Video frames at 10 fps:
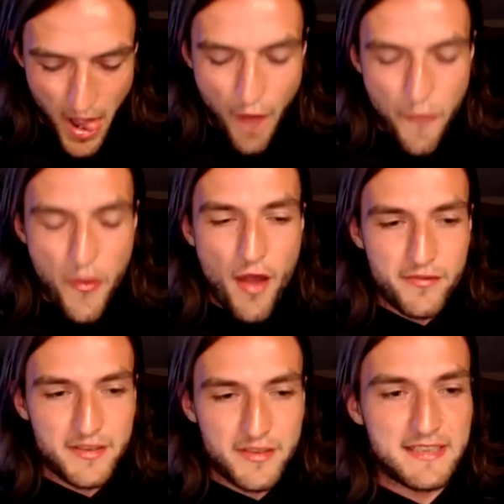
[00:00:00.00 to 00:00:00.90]
a
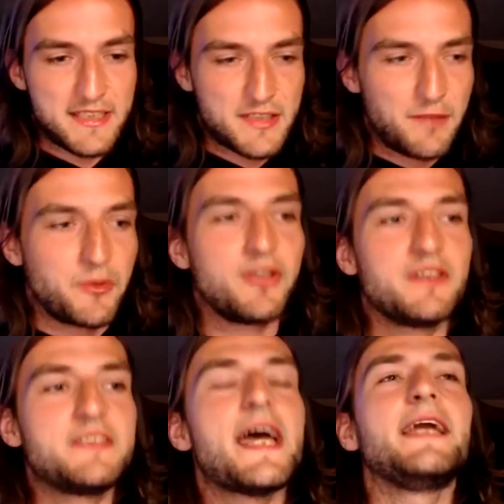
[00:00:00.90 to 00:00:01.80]
nervous system
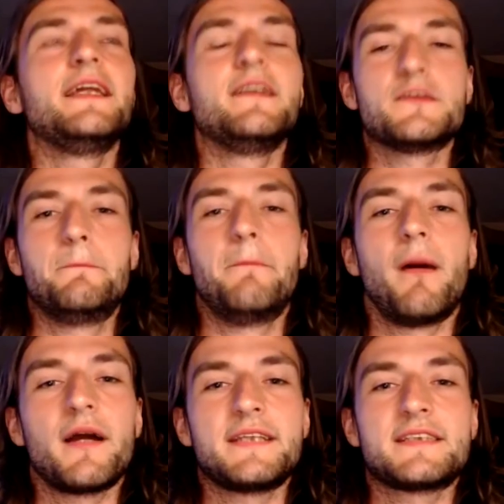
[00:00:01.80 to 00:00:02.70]
contained
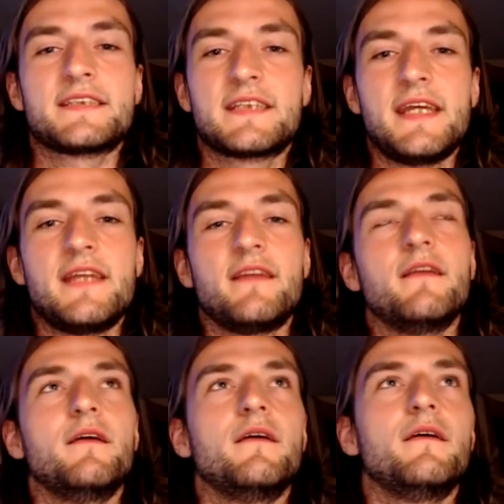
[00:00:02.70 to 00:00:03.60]
by skin,
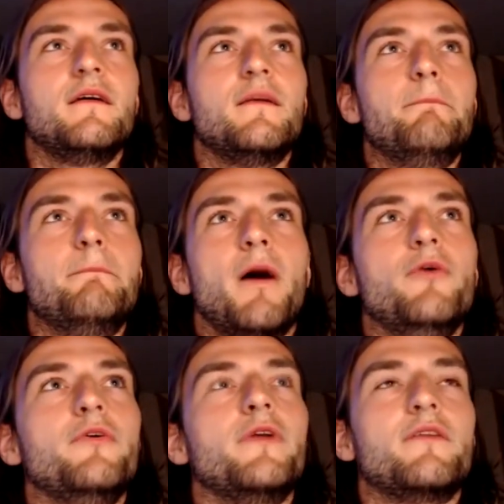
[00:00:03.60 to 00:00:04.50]

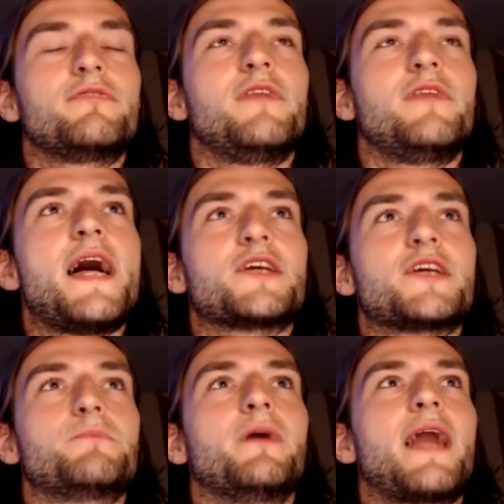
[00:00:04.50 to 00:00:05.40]
bone and
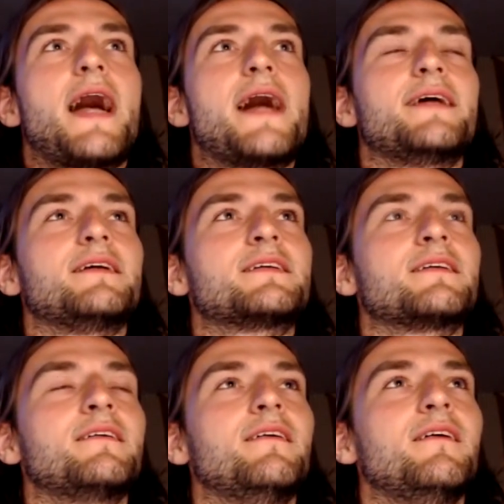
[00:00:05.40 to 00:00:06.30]
flesh, but as